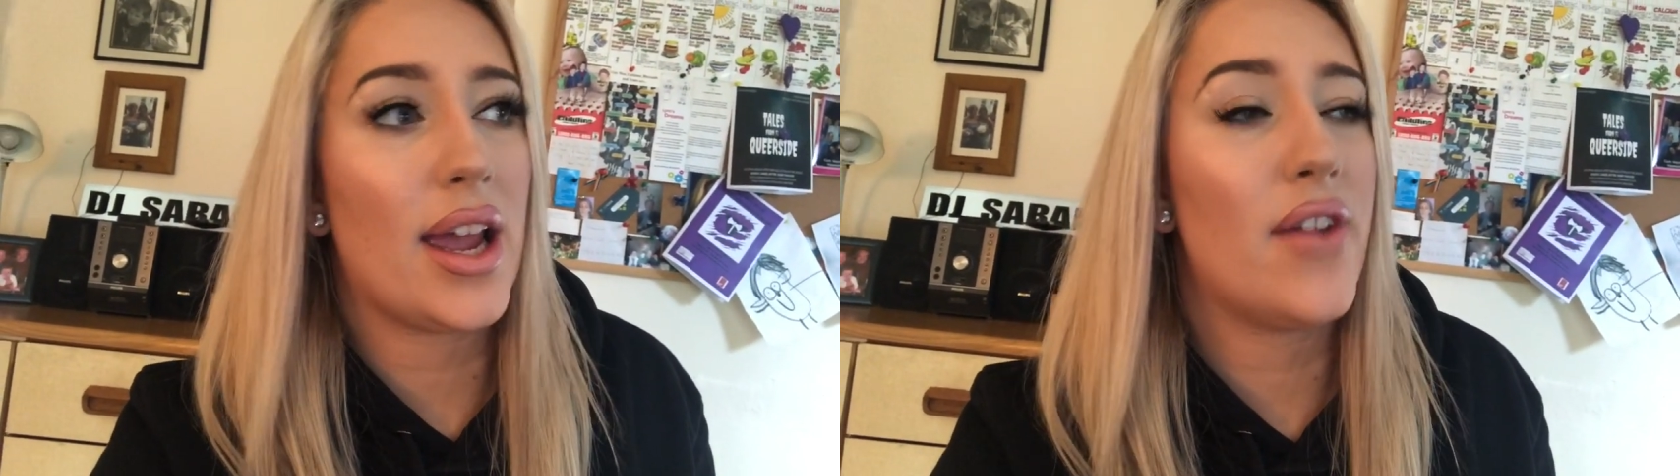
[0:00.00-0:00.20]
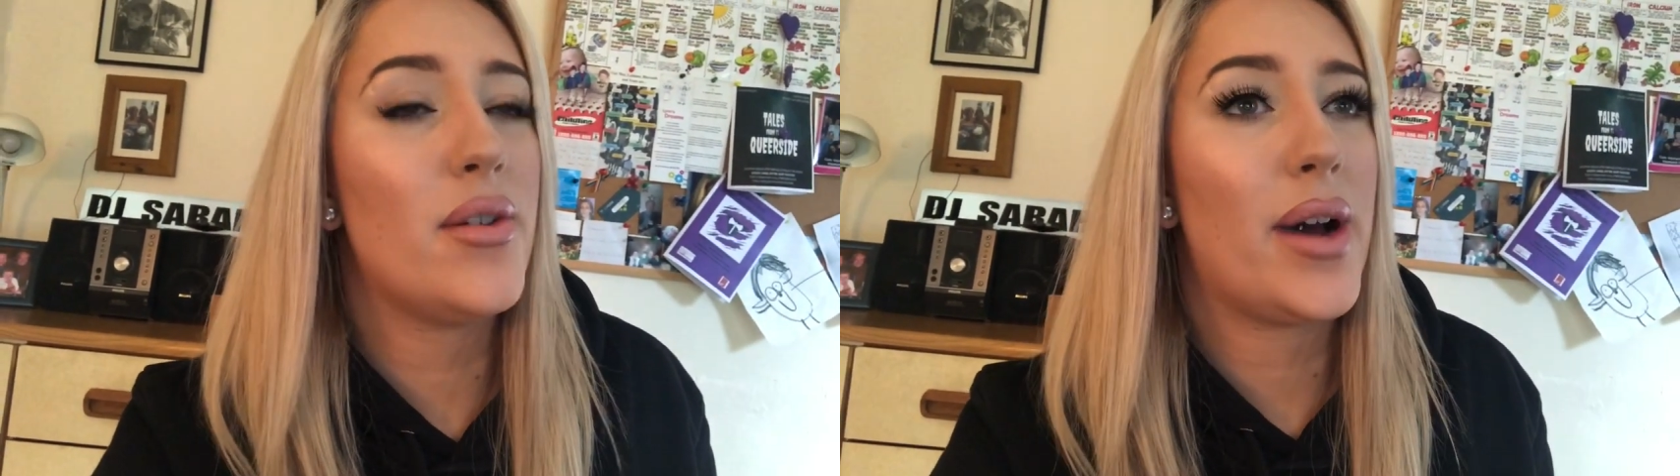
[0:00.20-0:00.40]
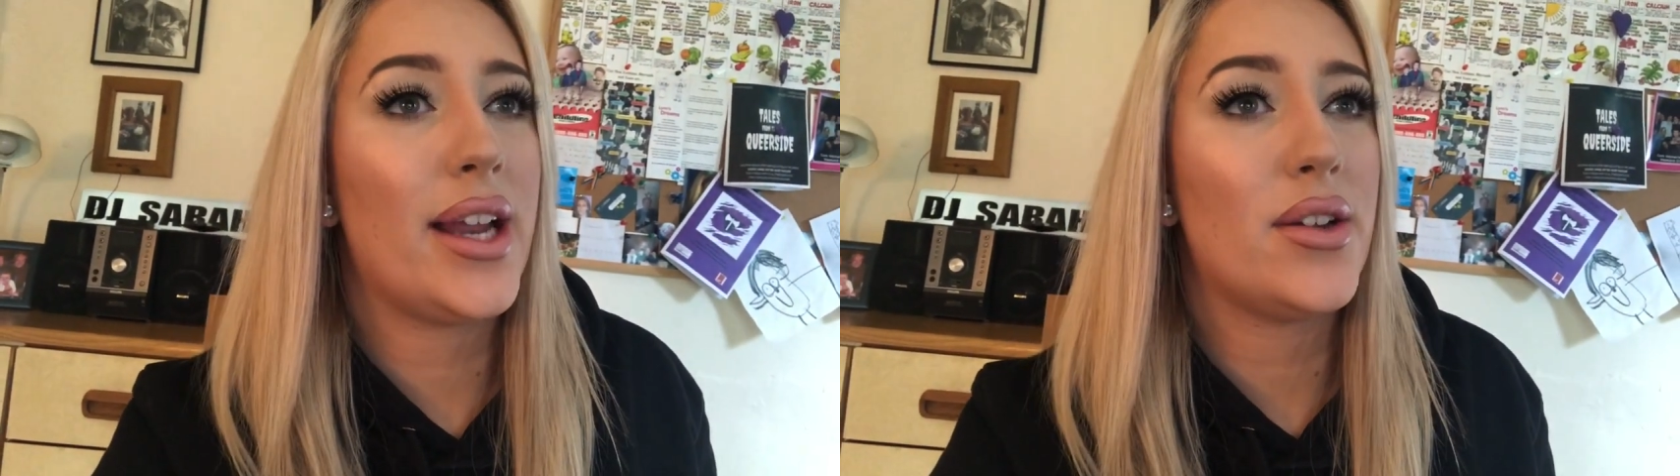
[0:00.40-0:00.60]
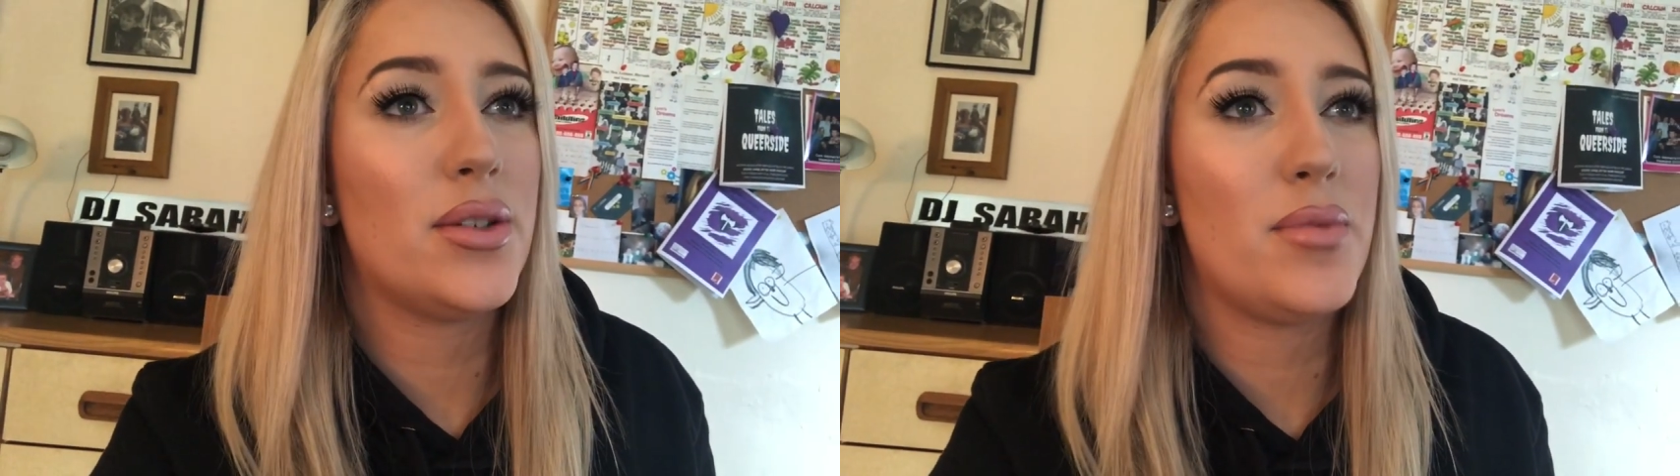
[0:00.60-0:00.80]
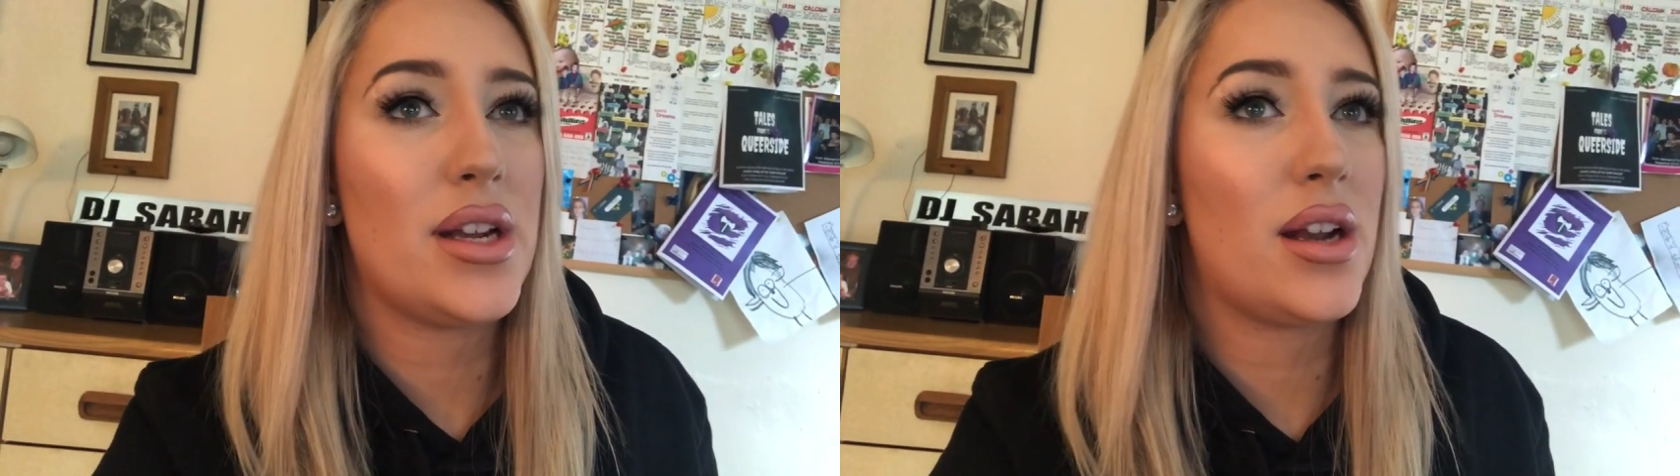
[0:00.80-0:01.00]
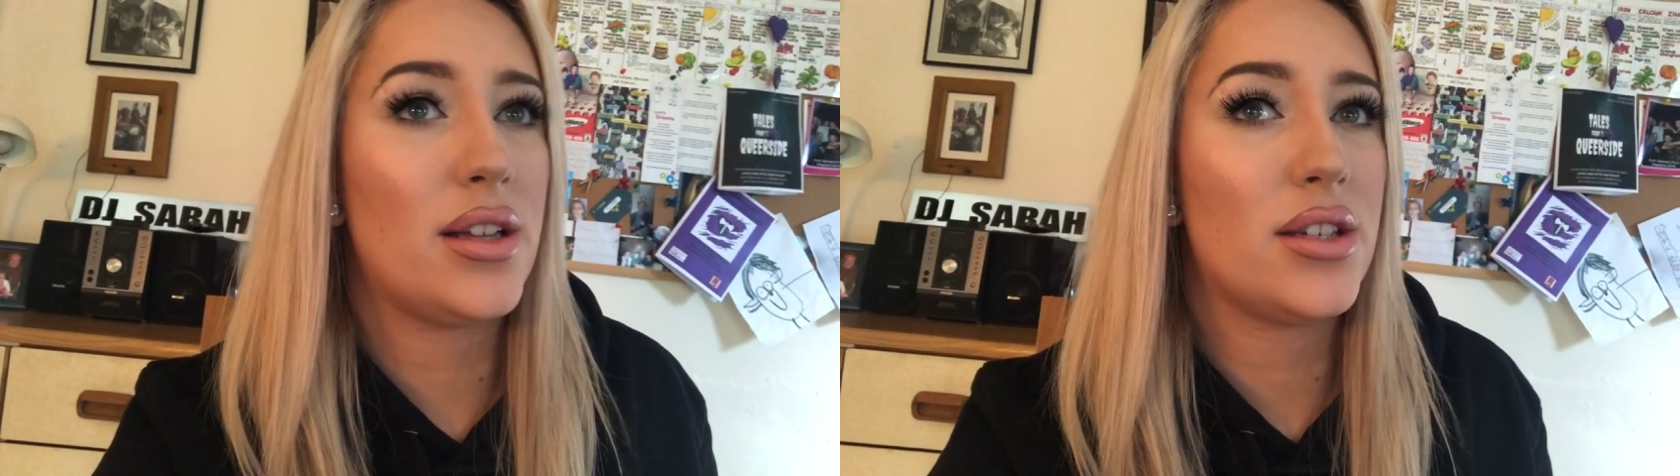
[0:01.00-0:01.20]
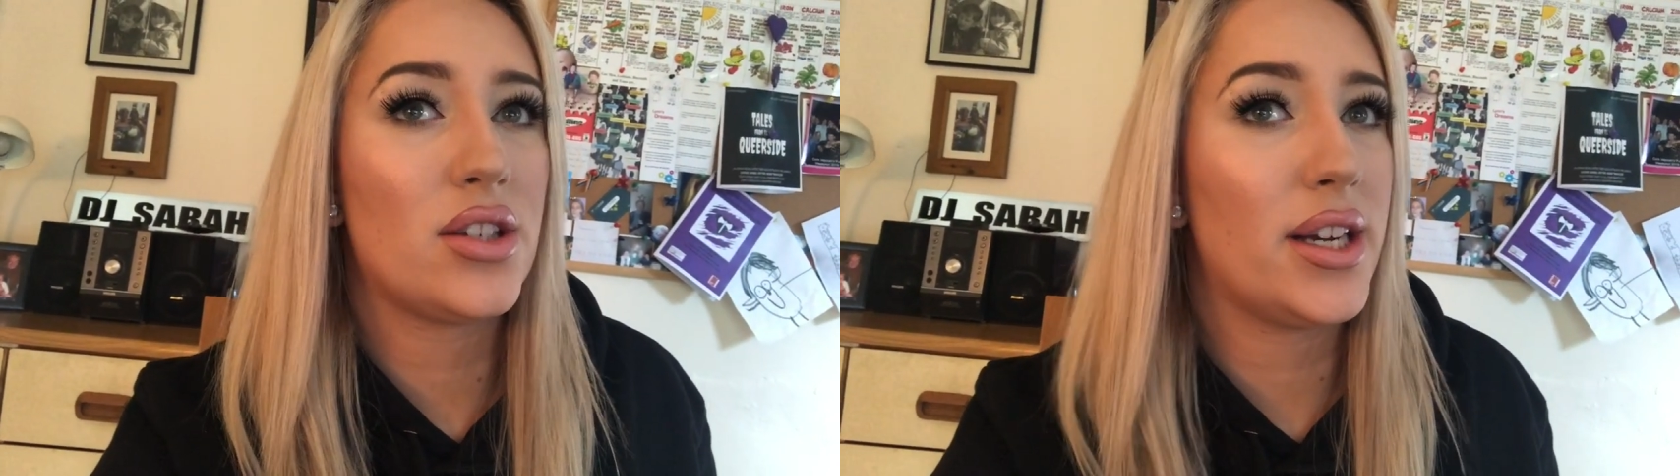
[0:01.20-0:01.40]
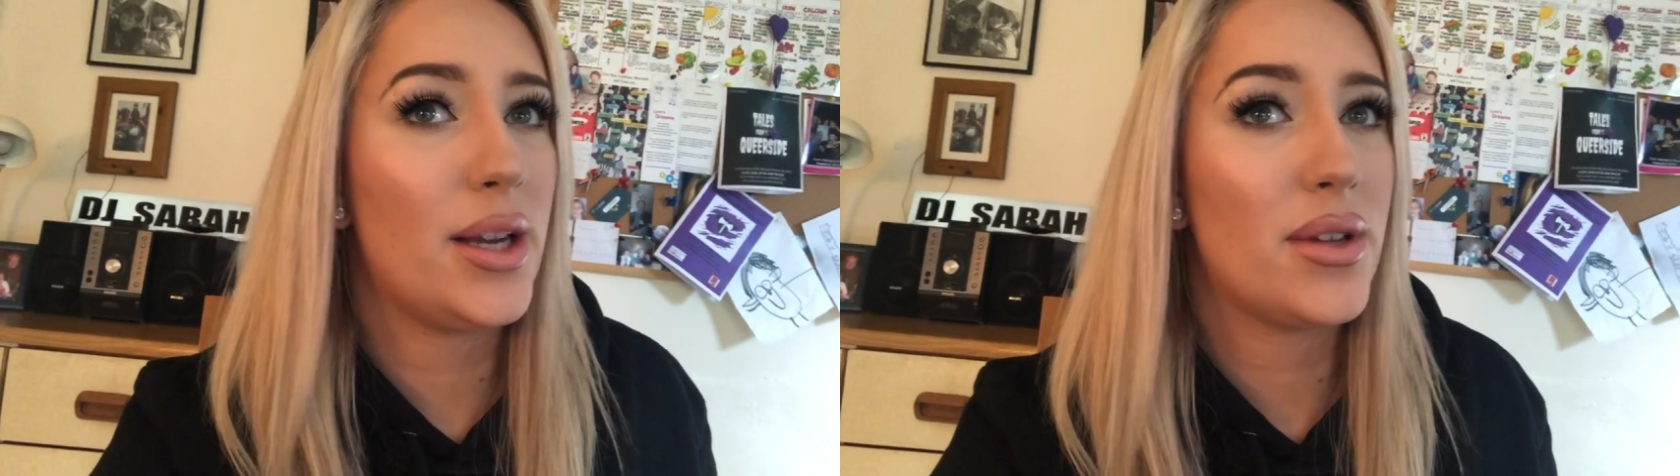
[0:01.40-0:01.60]
everybody who's been on this
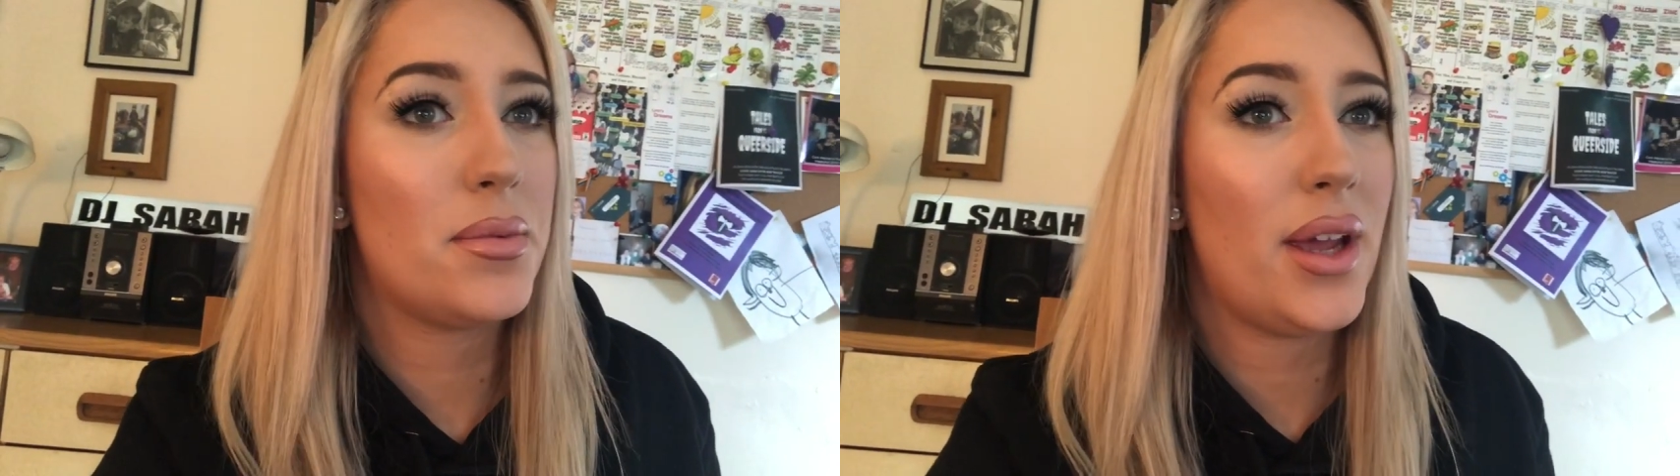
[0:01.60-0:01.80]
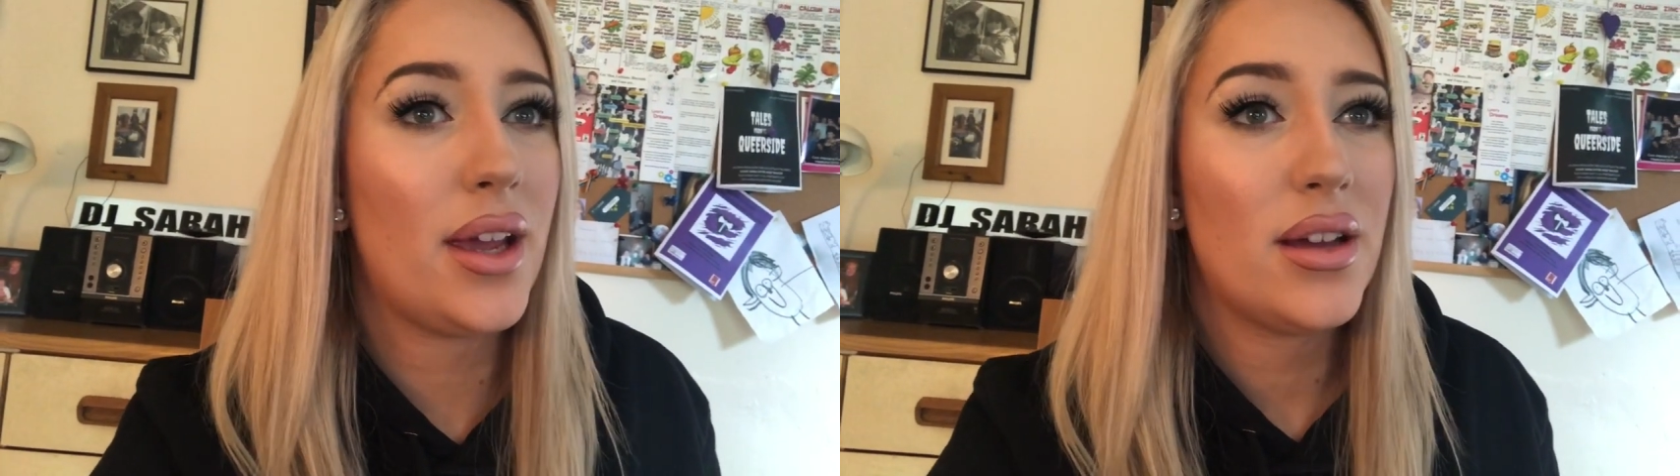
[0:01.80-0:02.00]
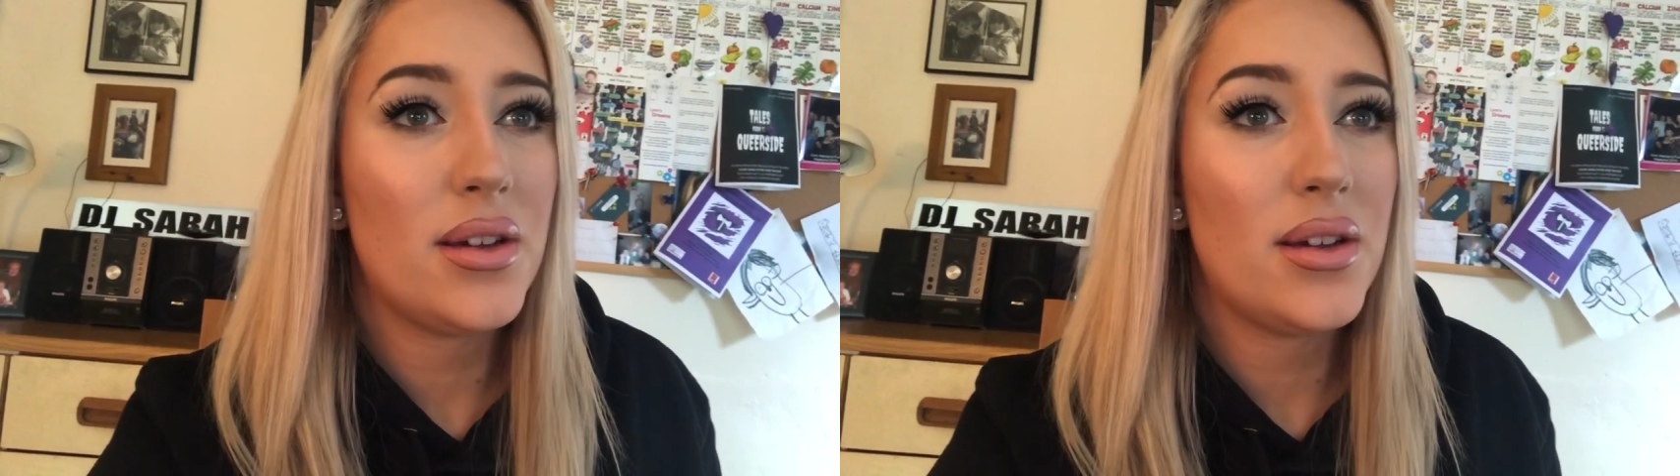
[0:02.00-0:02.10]
journey with me